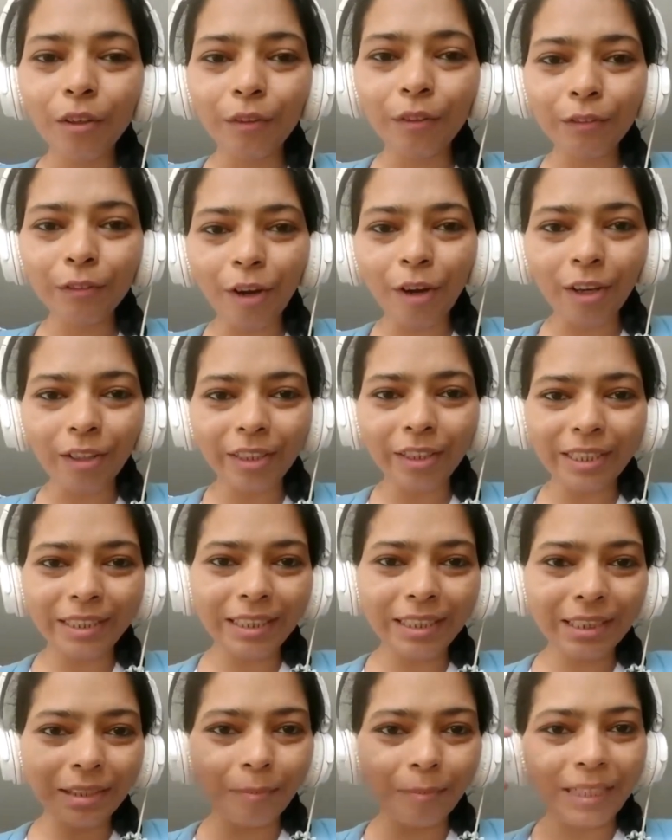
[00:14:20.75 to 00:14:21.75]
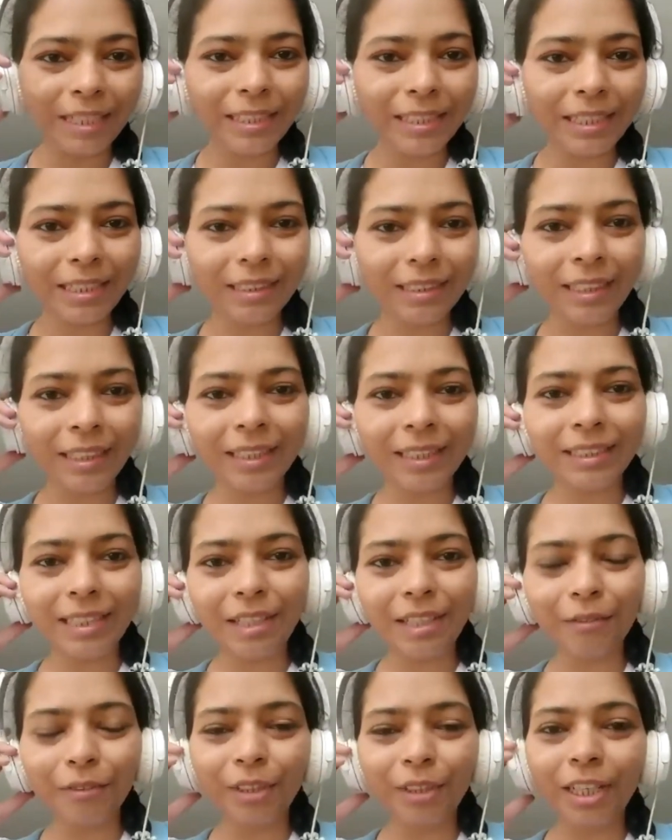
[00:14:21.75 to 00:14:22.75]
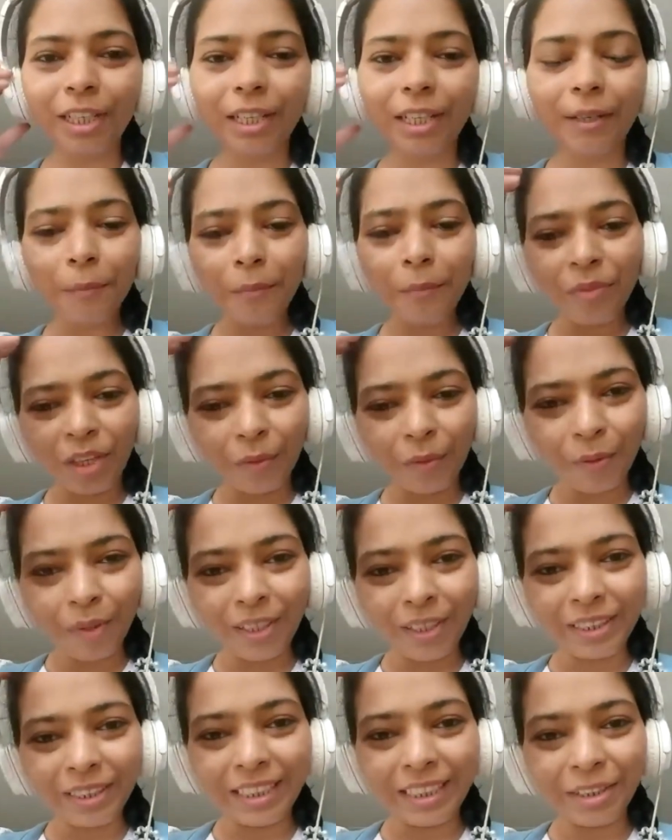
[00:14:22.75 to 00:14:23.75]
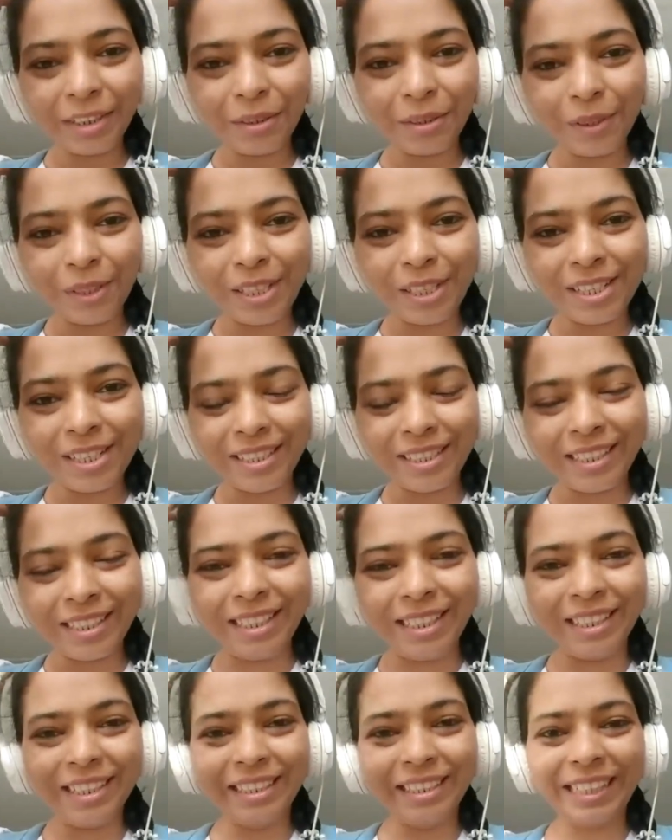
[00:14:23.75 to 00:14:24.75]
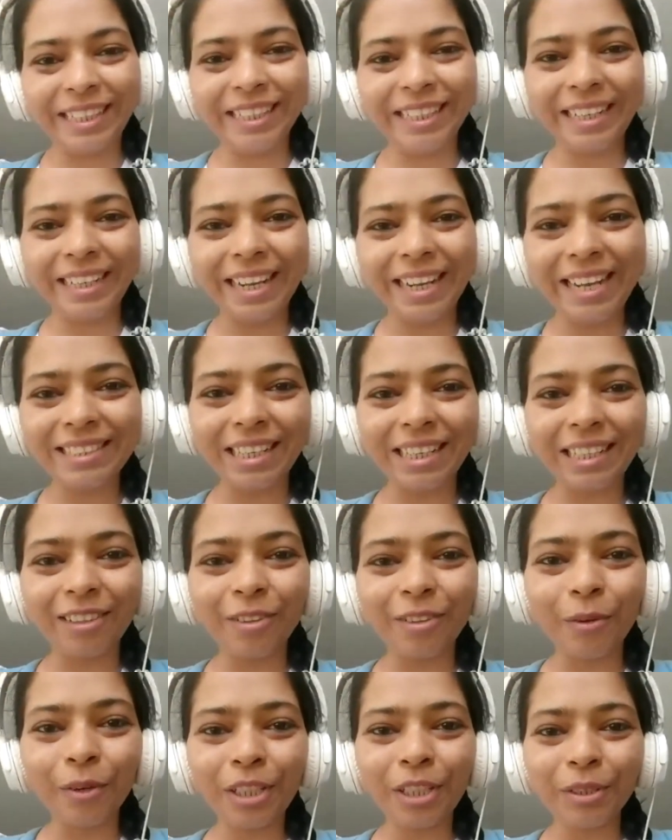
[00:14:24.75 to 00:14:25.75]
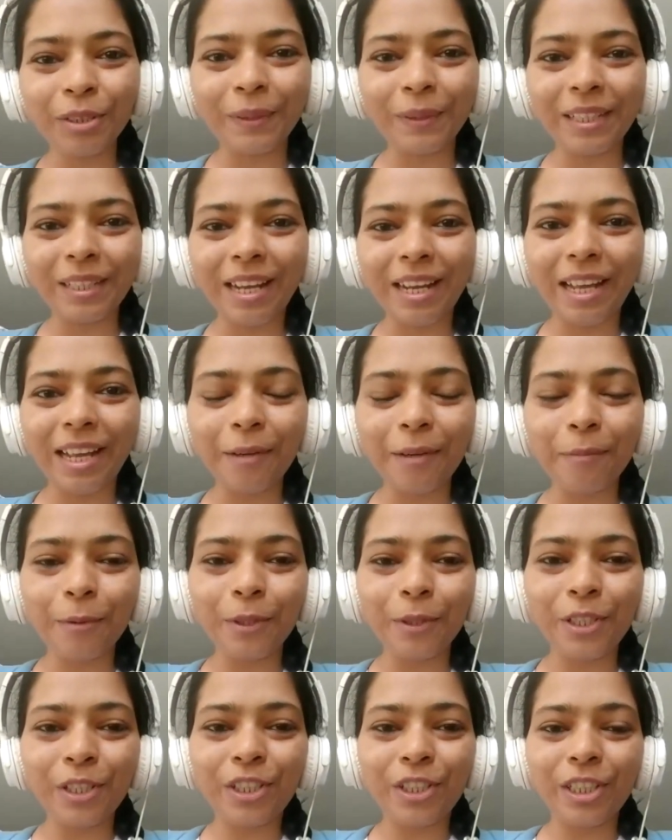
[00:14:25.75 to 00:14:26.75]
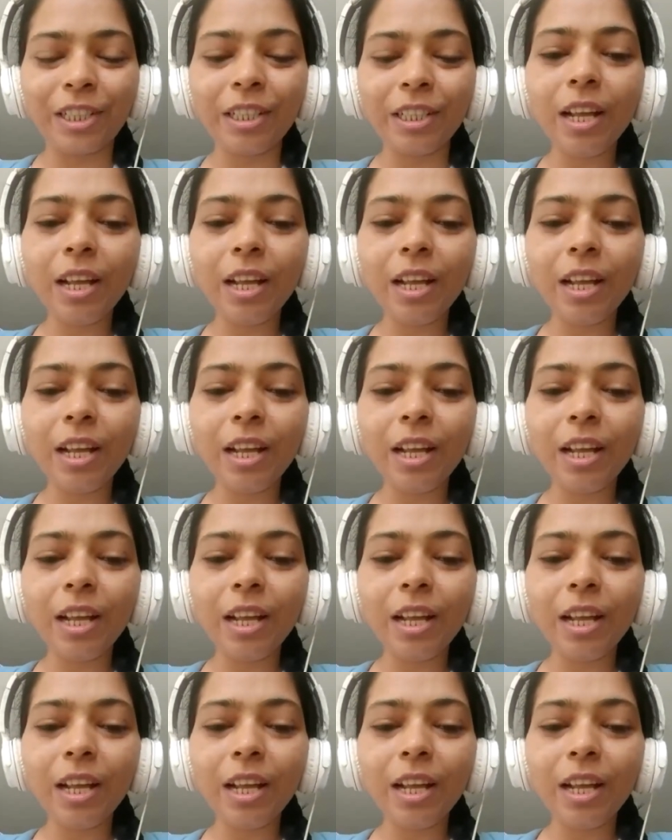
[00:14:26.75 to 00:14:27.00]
we forget these basic things and we are working towards deadlines and going to a higher position.